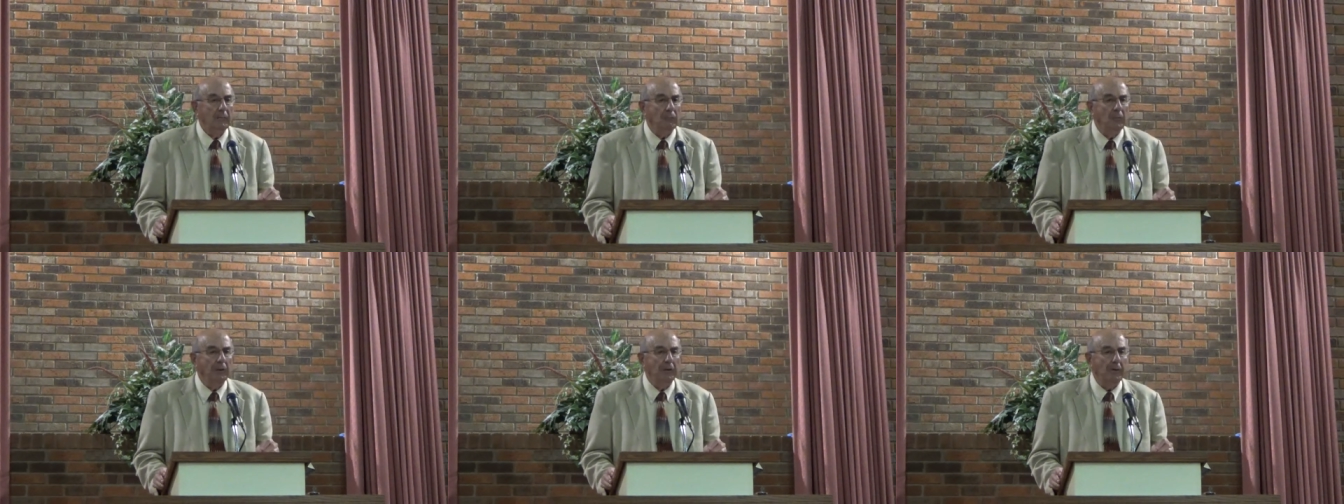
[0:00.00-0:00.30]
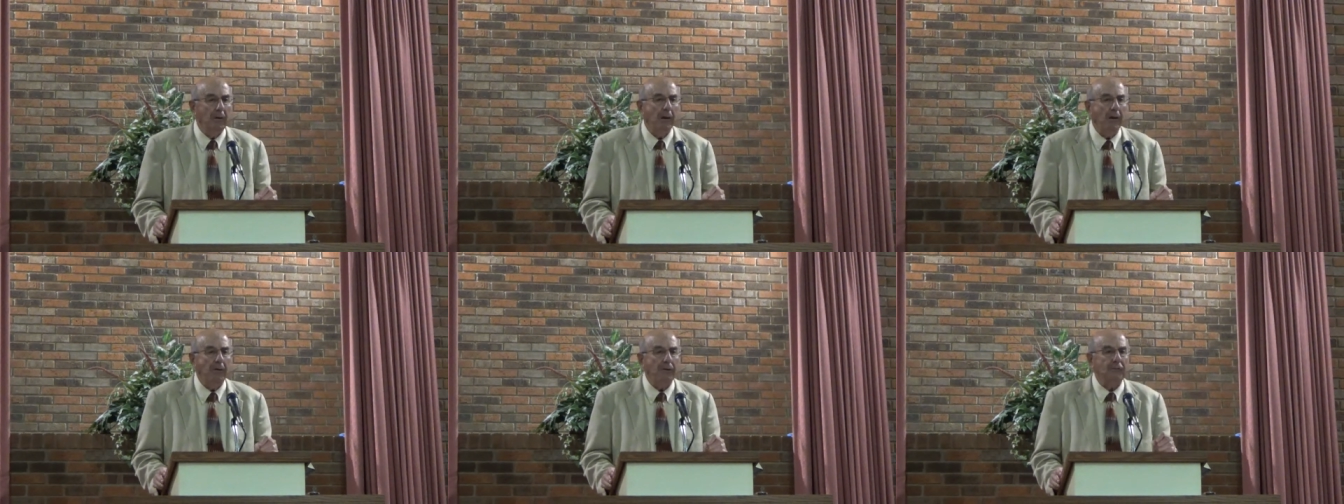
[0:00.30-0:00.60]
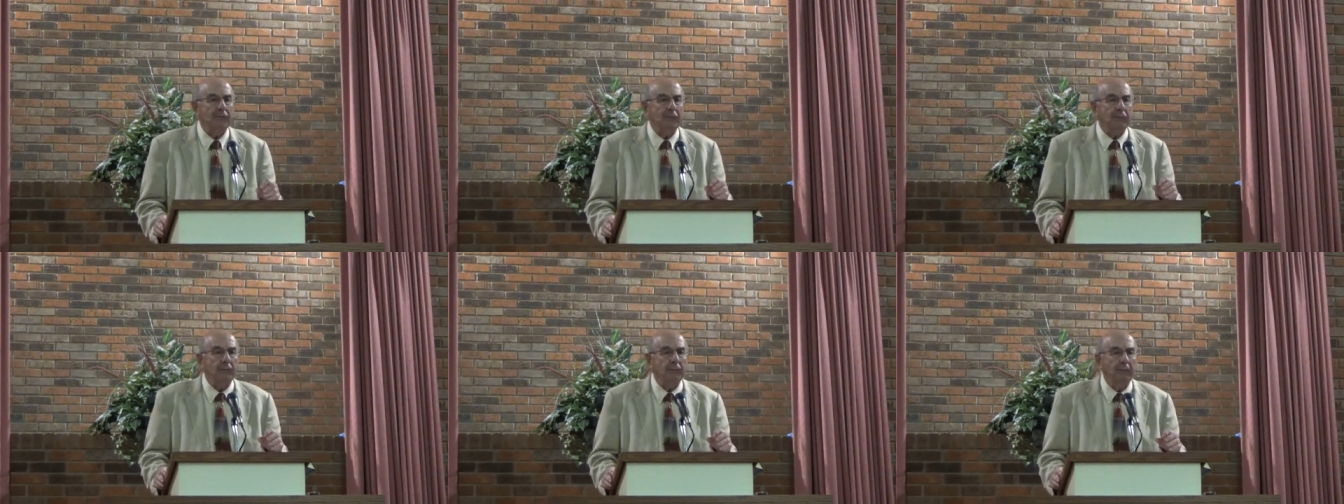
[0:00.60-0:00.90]
but
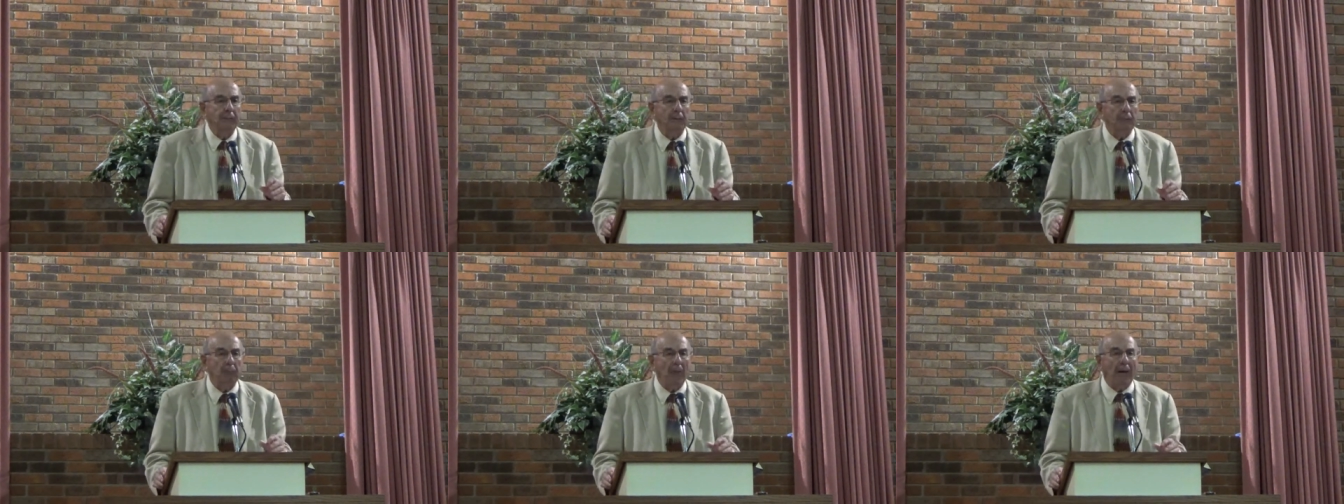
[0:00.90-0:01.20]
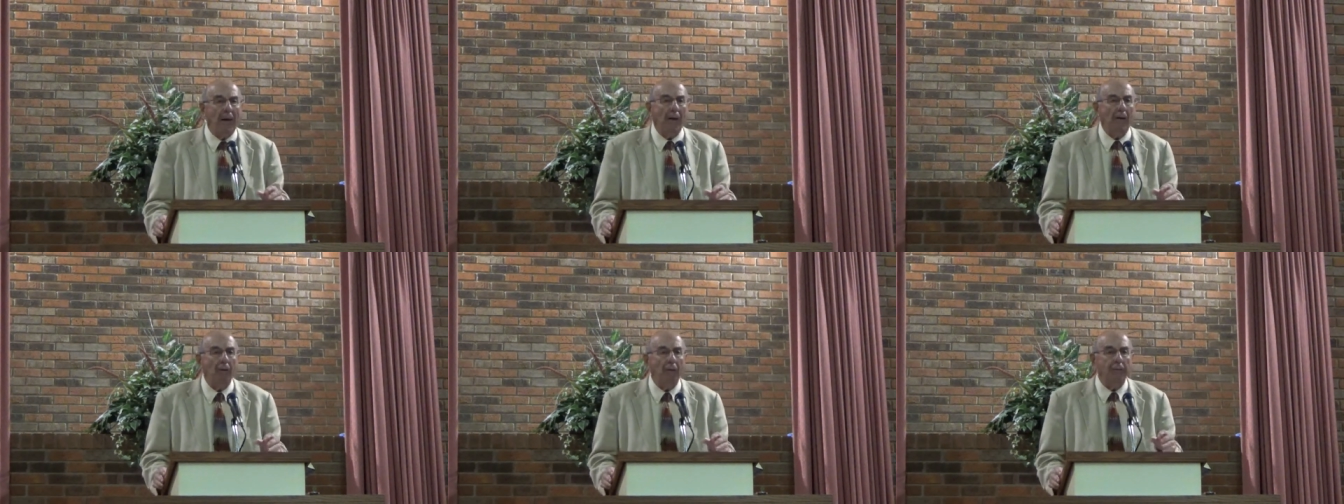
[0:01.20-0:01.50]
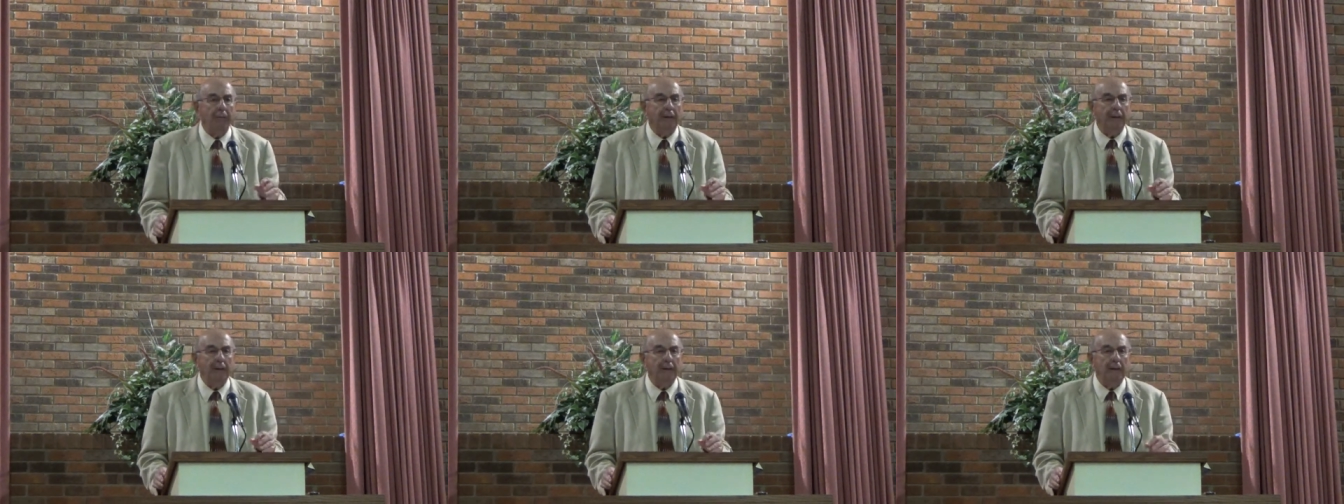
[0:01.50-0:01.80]
not the
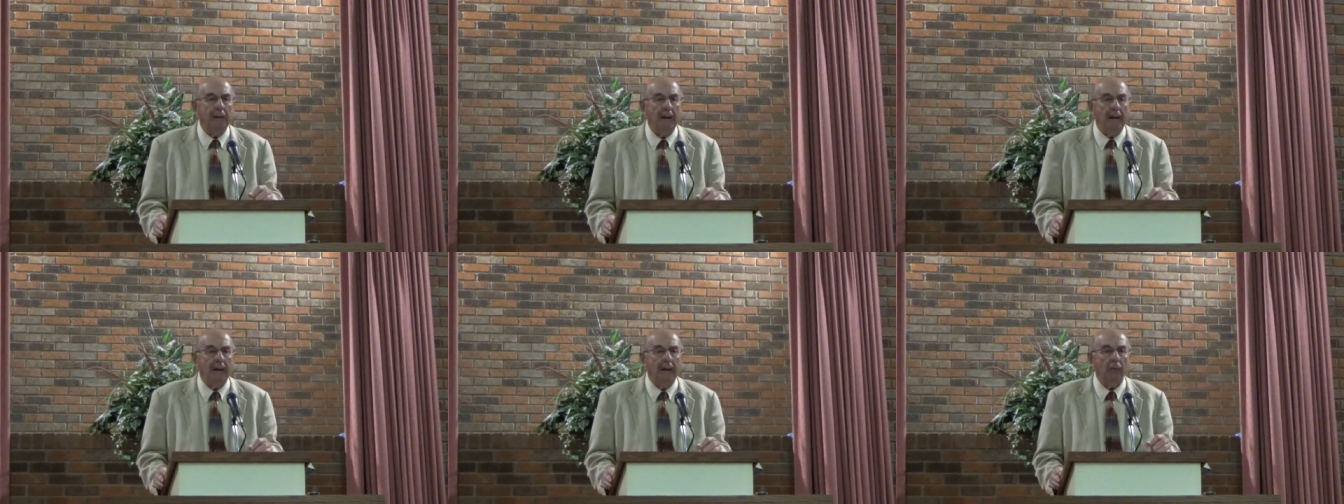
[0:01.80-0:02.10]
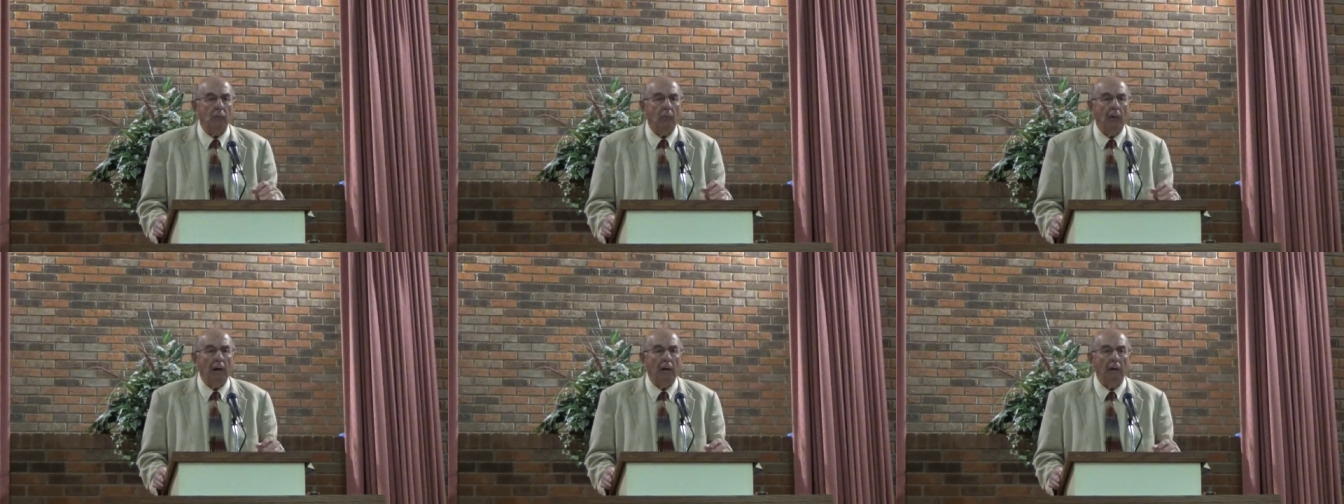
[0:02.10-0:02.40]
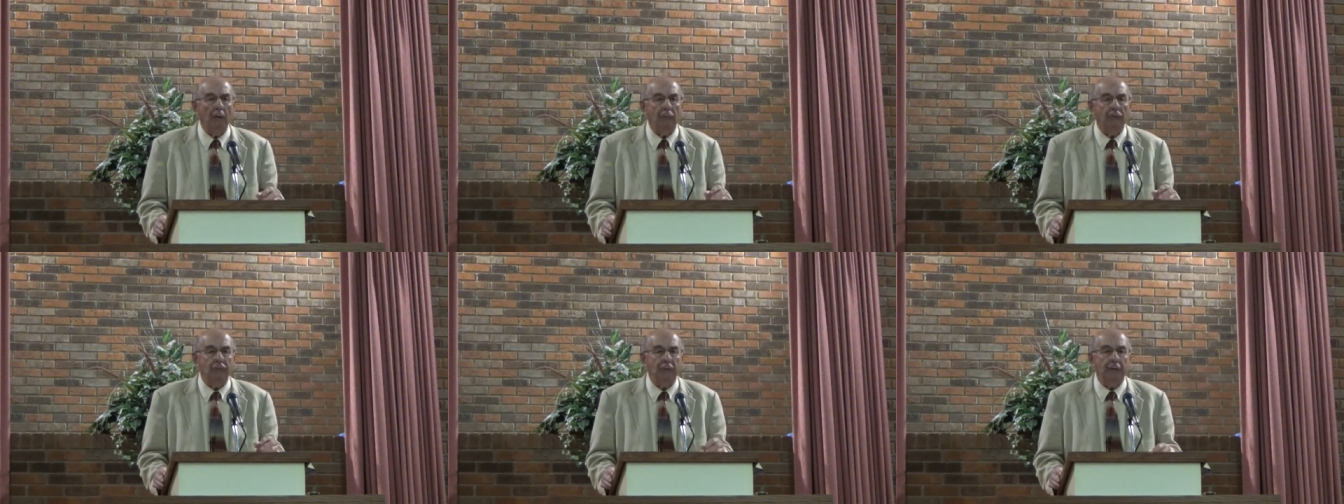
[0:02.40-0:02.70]
power that he had
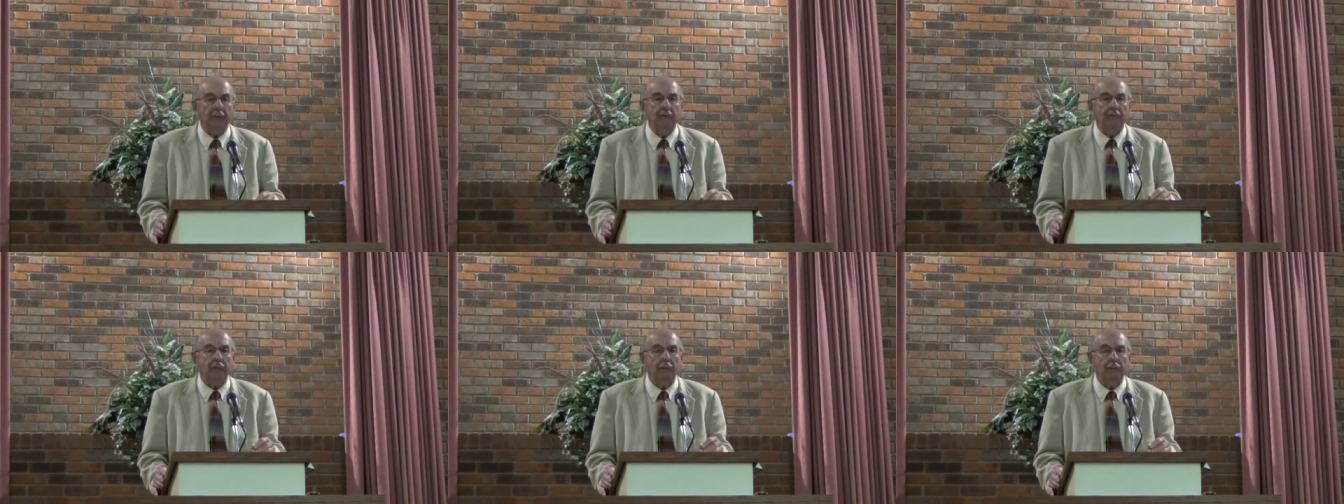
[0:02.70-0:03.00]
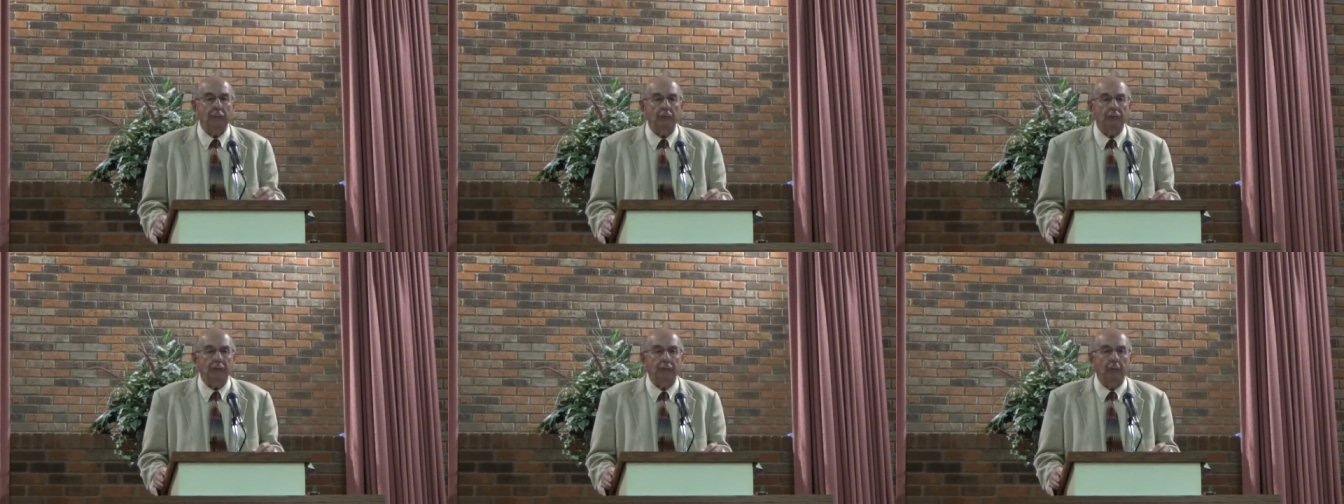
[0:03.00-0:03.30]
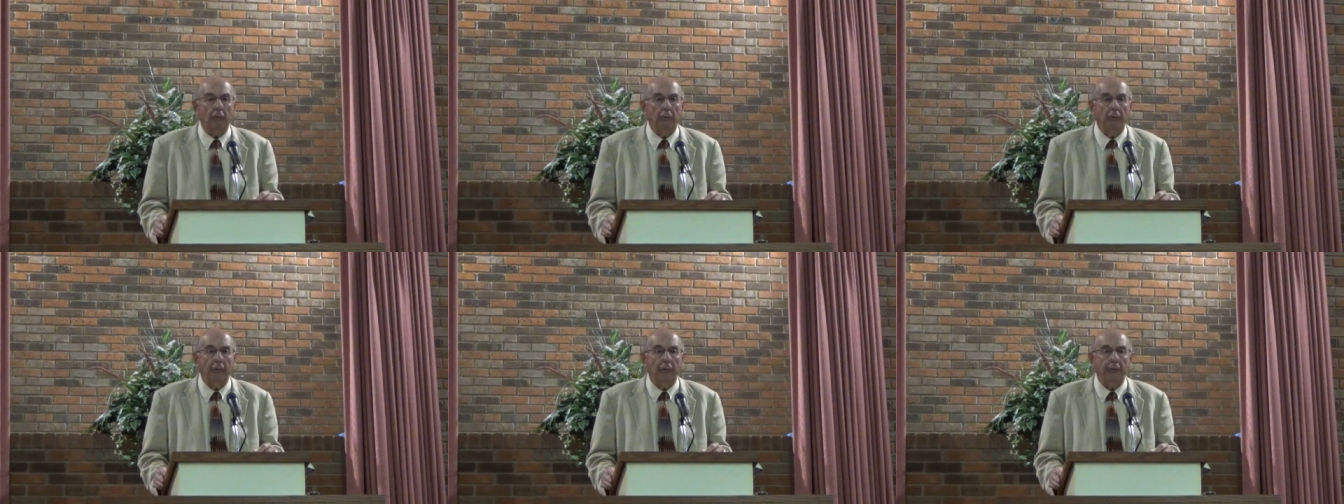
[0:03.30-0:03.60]
while Jesus was
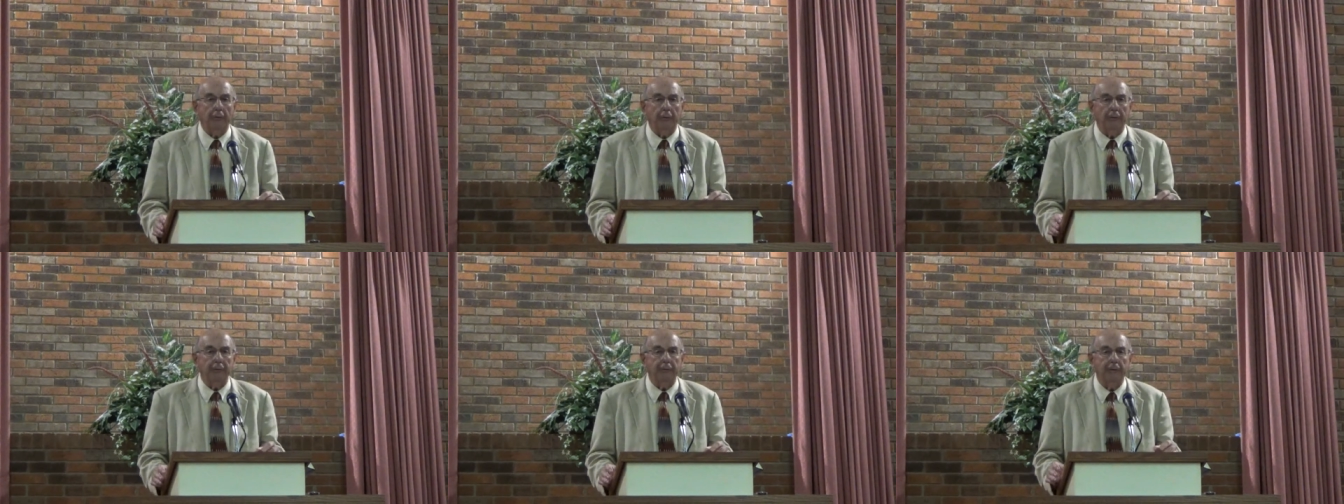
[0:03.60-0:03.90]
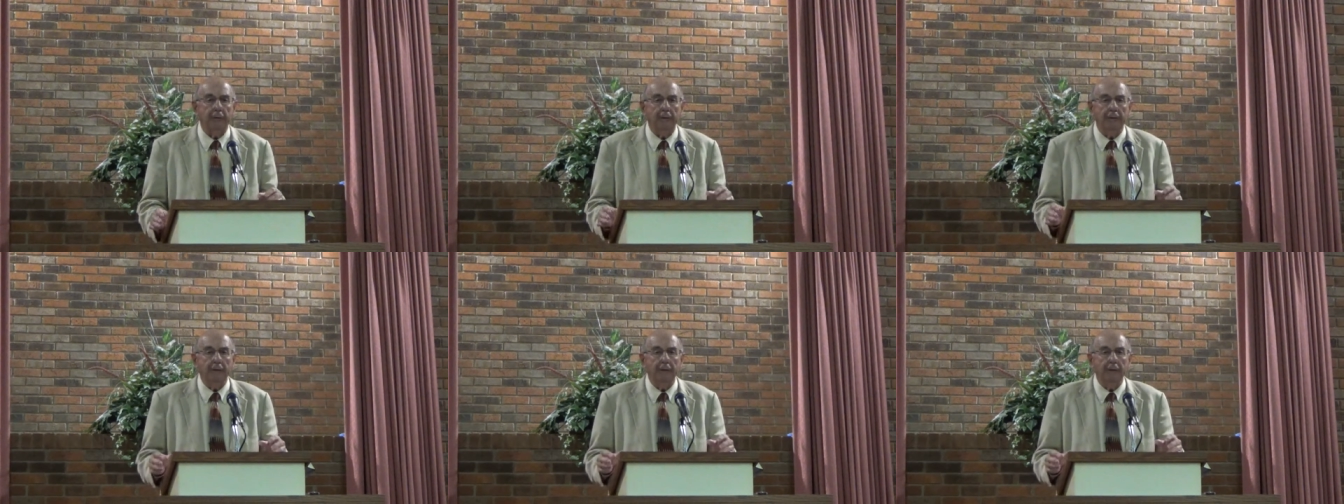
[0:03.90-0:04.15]
here on earth,